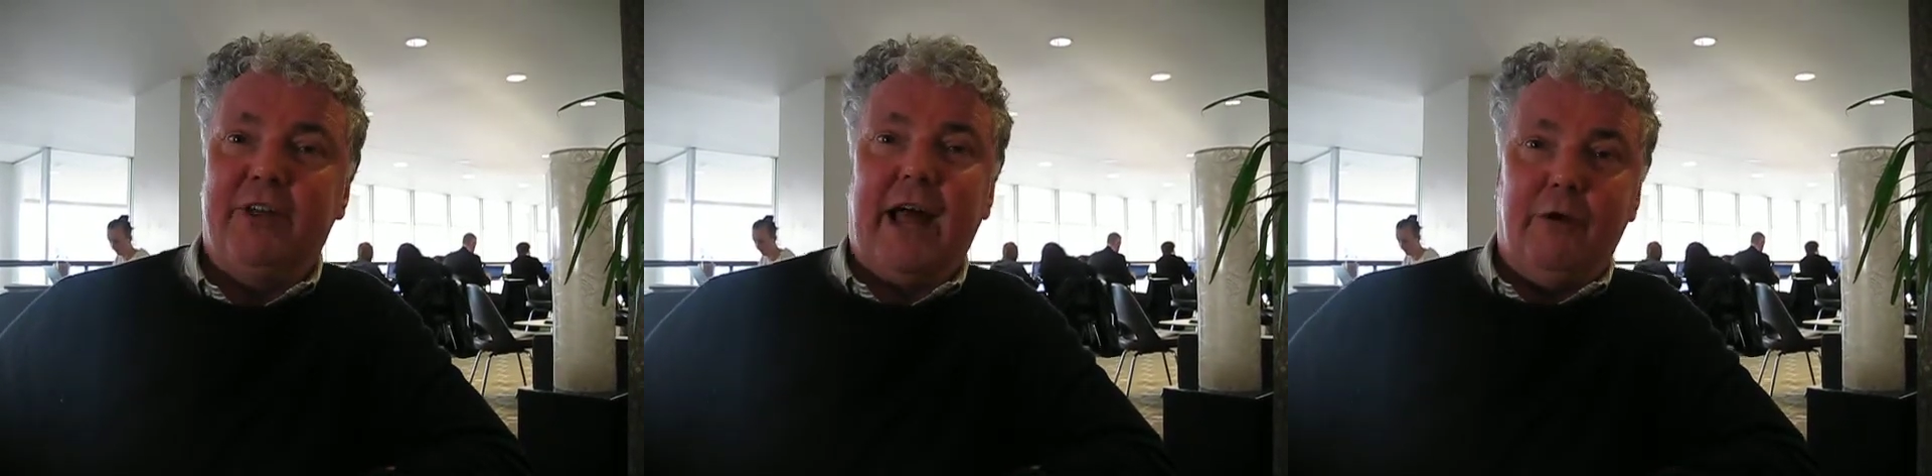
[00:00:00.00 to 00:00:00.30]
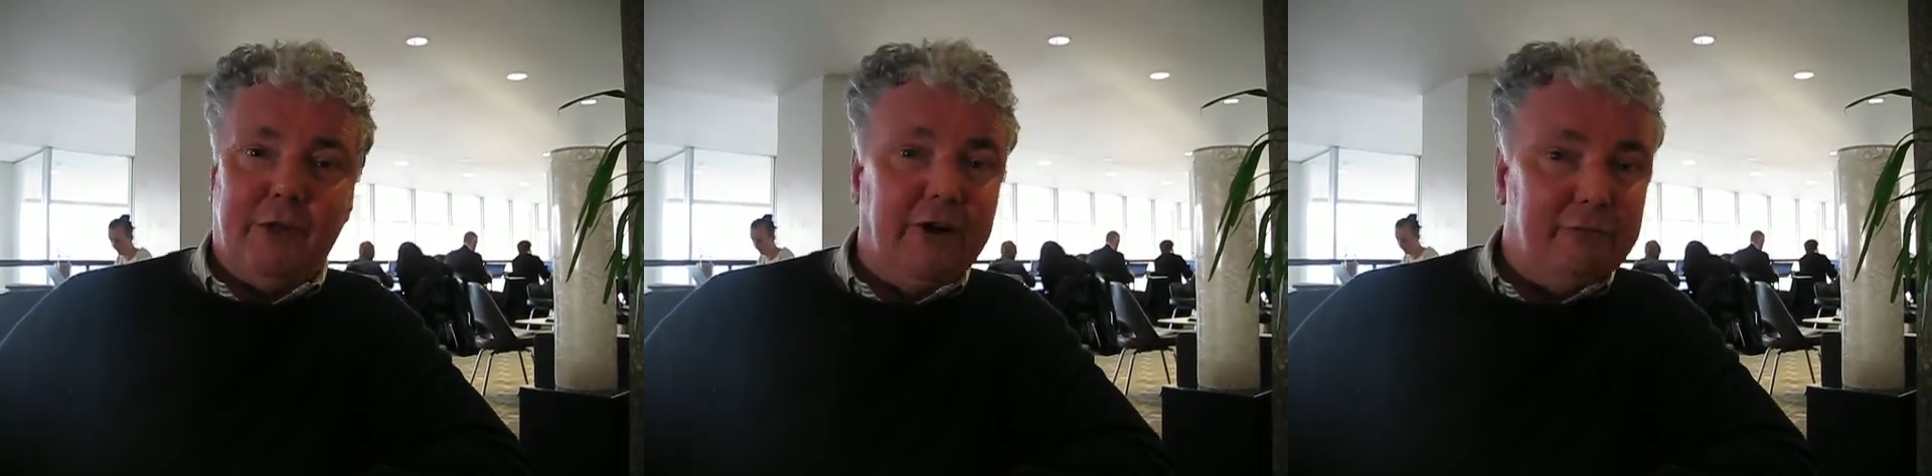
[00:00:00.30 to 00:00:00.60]
and
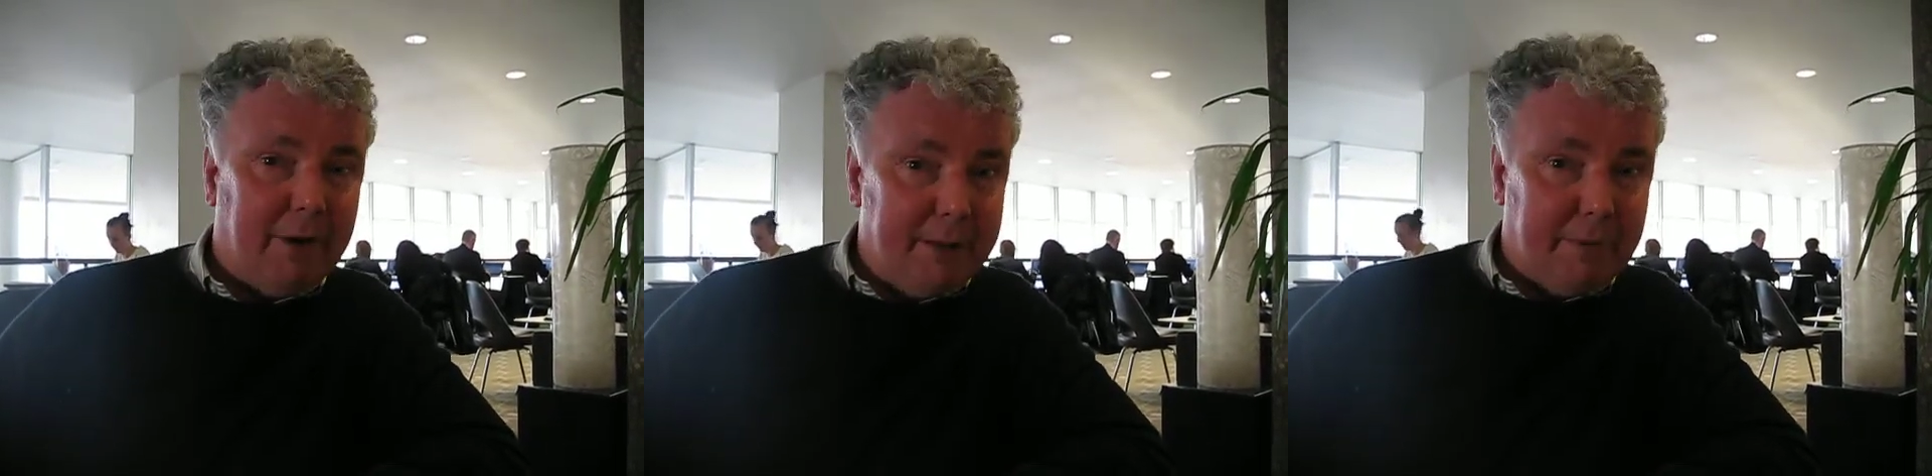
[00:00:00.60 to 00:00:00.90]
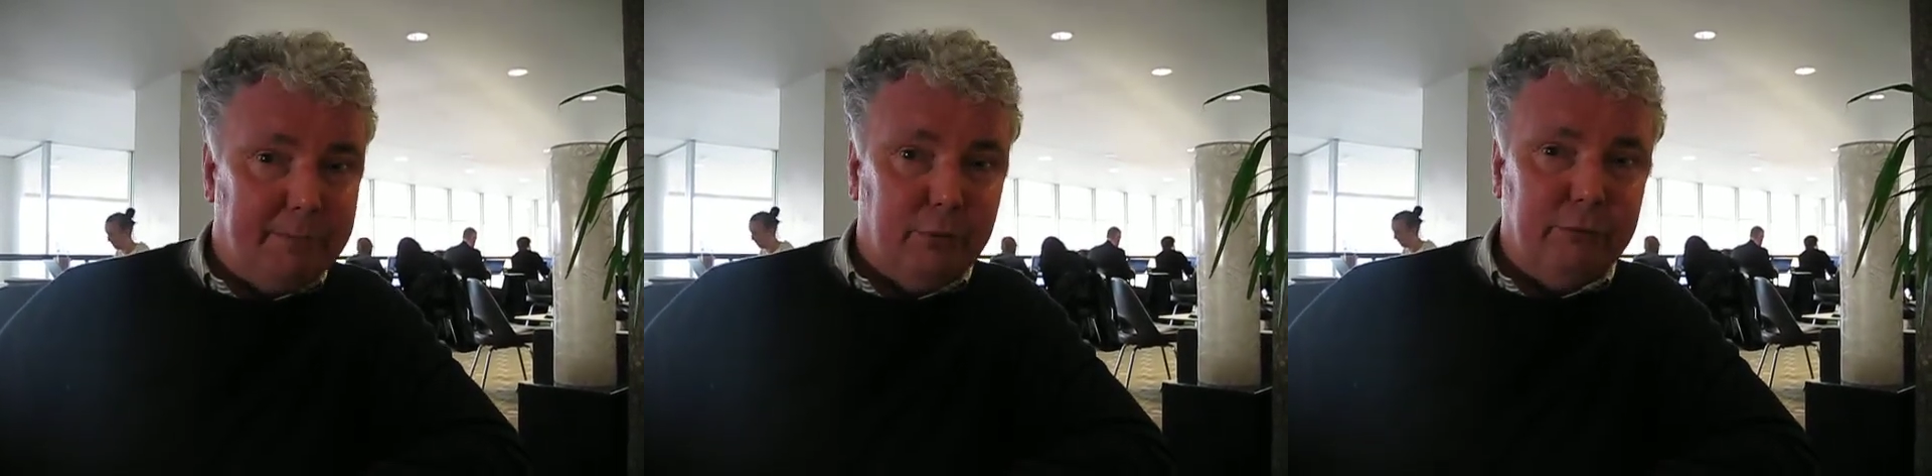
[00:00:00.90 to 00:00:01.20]
how those might
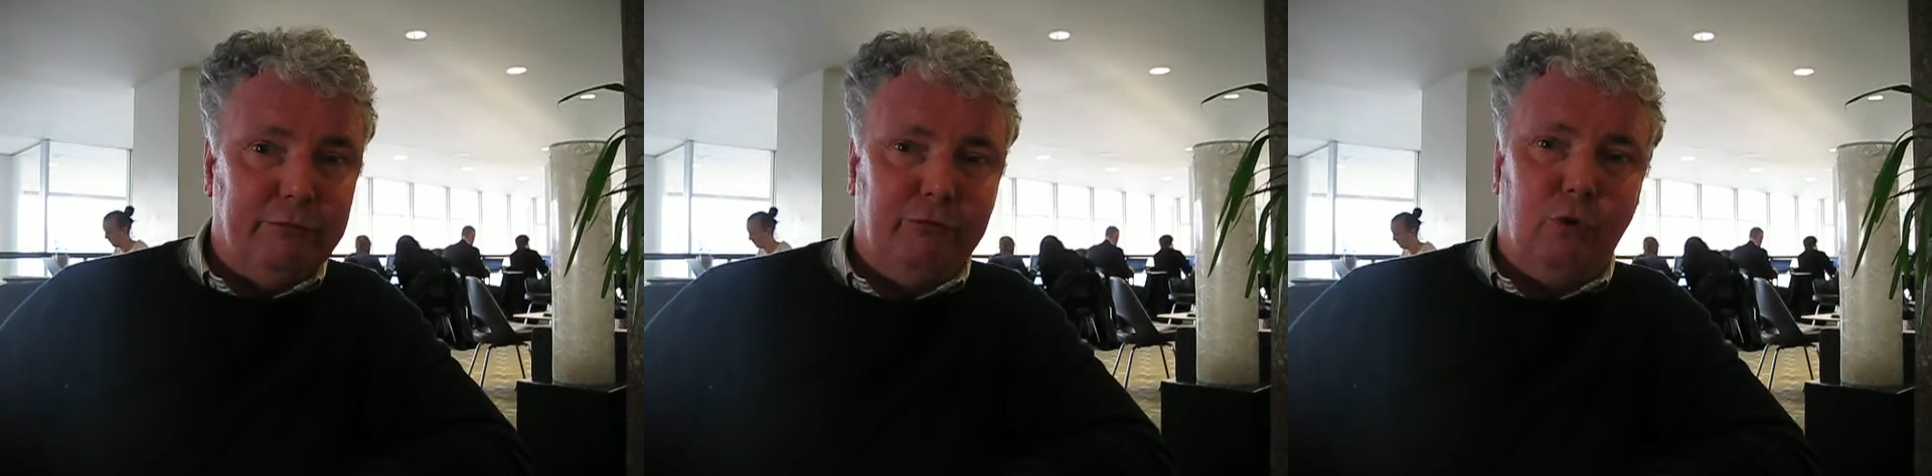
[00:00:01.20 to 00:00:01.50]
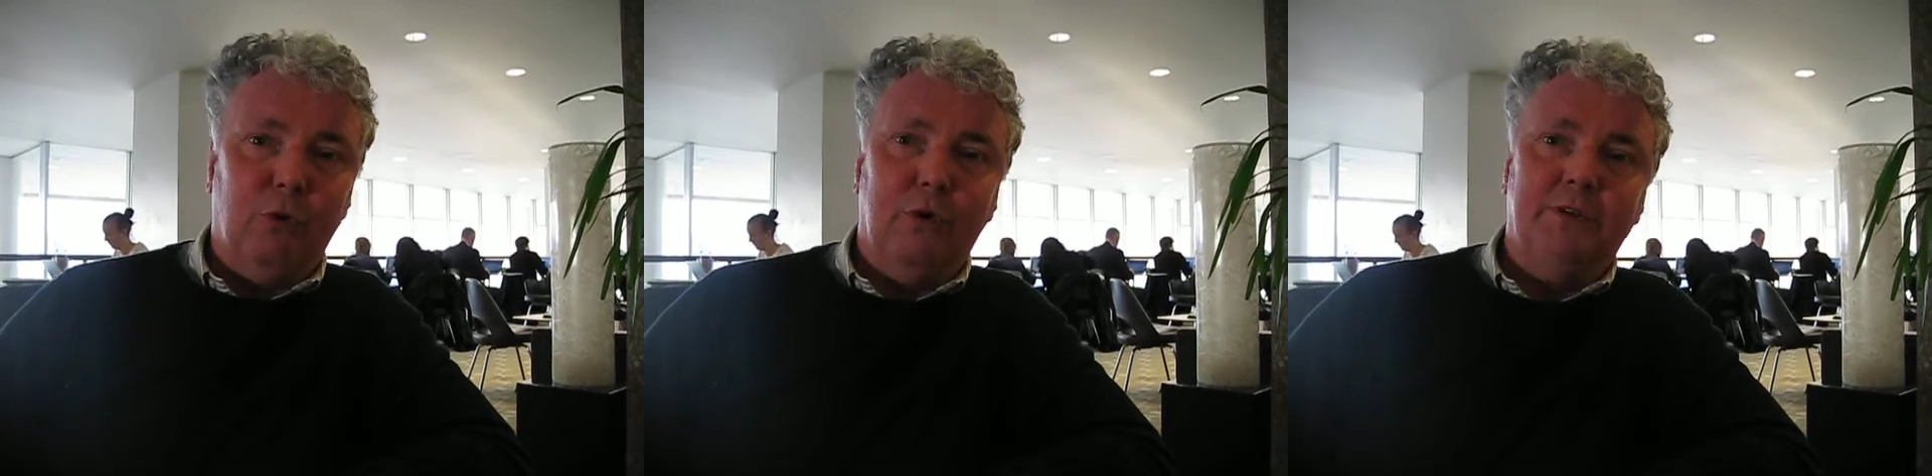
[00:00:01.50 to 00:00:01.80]
be put
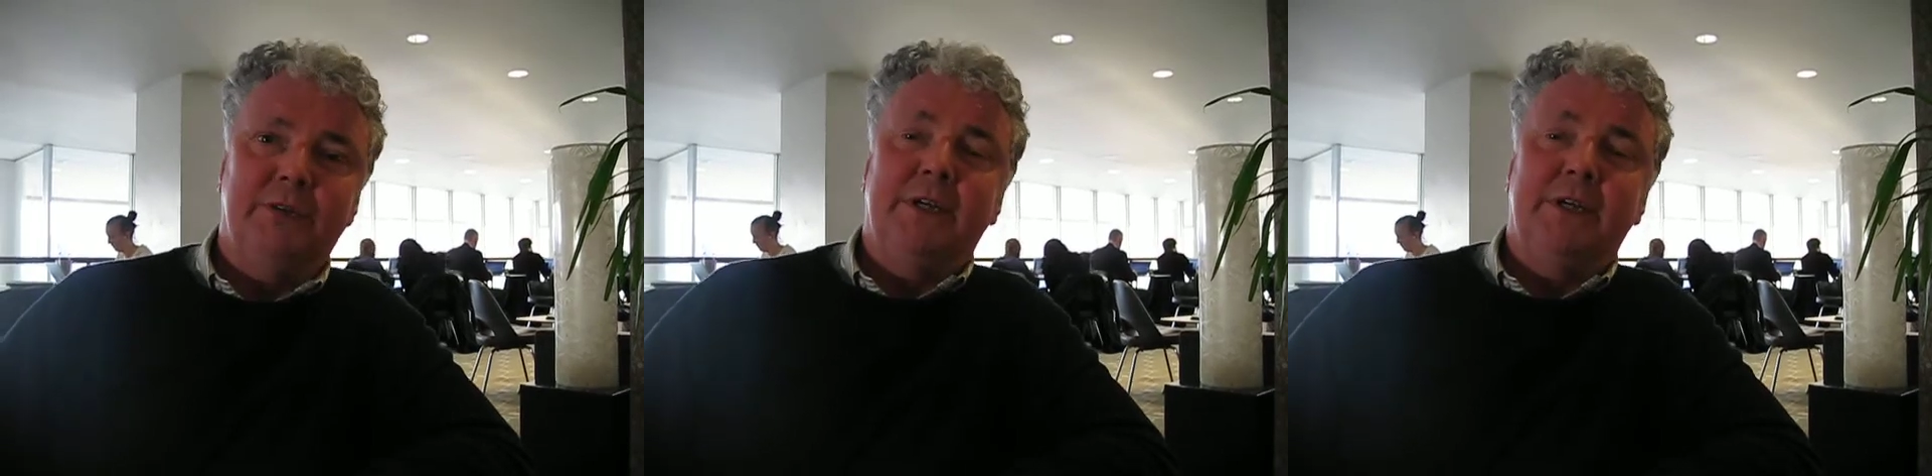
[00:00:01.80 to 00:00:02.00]
forward.